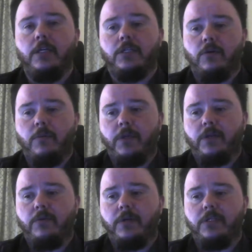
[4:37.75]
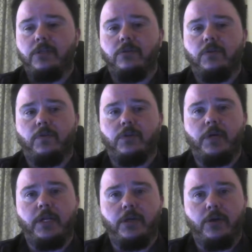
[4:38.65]
So a Bitcoin is used for
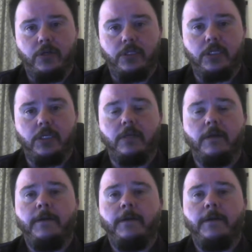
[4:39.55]
trading currency.